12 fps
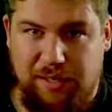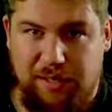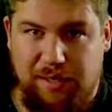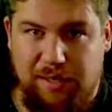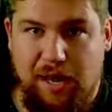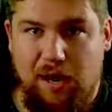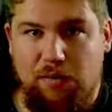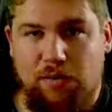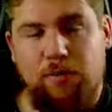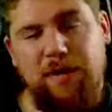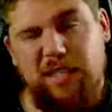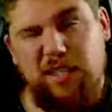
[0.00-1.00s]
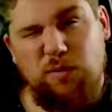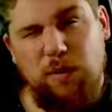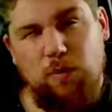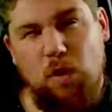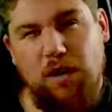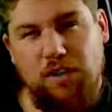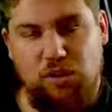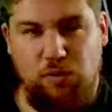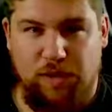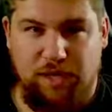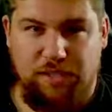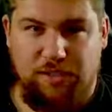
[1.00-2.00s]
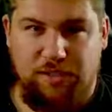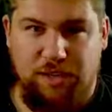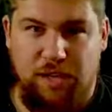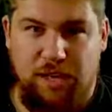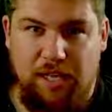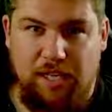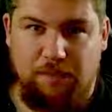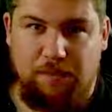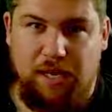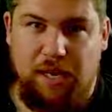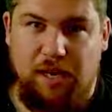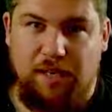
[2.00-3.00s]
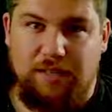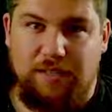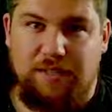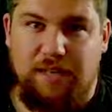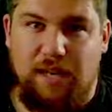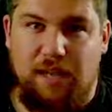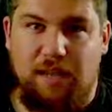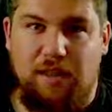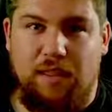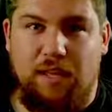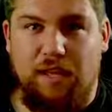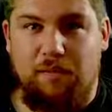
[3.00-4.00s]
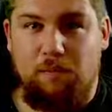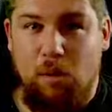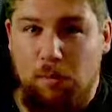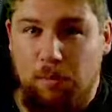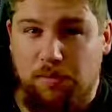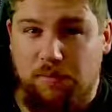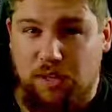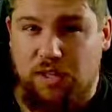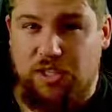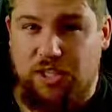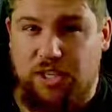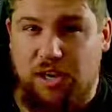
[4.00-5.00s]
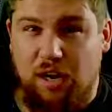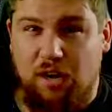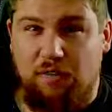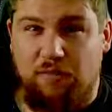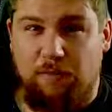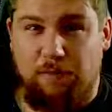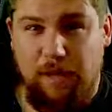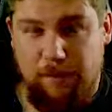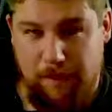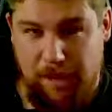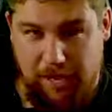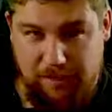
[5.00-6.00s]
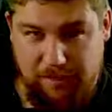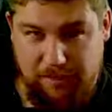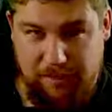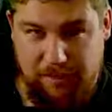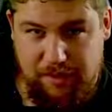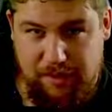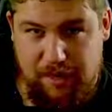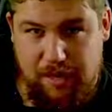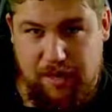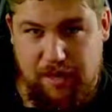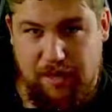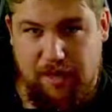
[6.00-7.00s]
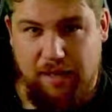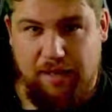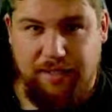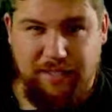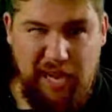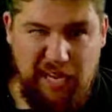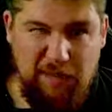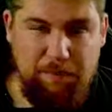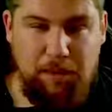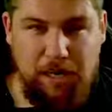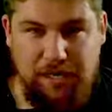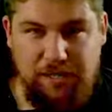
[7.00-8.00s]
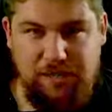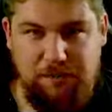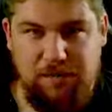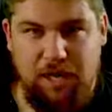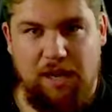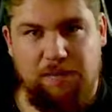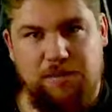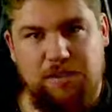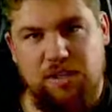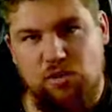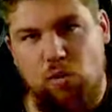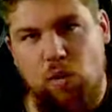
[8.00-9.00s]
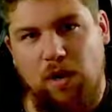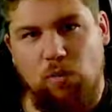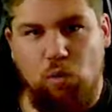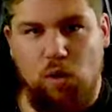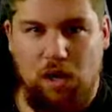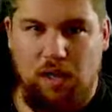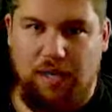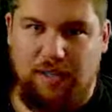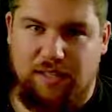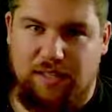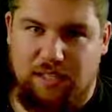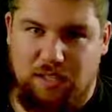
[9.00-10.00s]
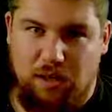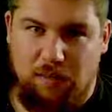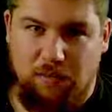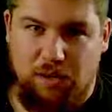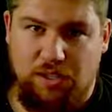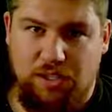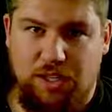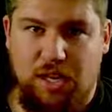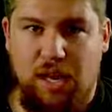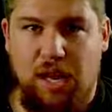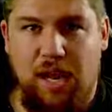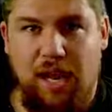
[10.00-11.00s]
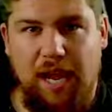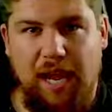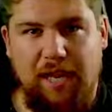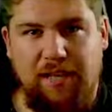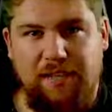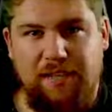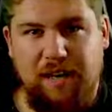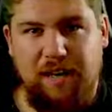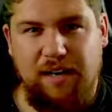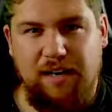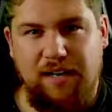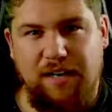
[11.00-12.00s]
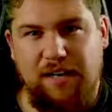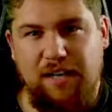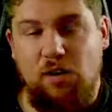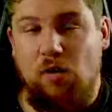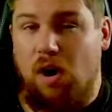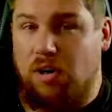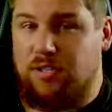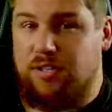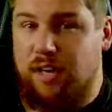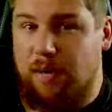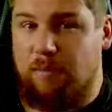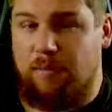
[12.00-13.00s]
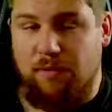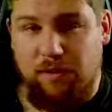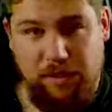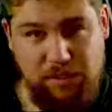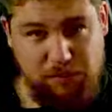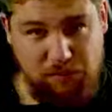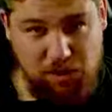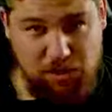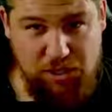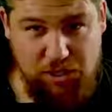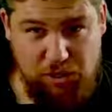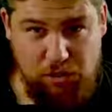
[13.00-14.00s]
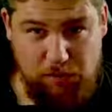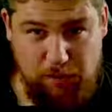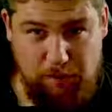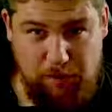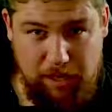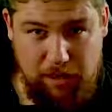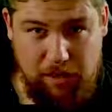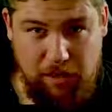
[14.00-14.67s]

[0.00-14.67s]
Now, the reason we'd want to do this is because the mobile version of MetaMask is kind of buggy sometimes. It doesn't quite work like the desktop version, and honestly, I prefer this version a little bit better.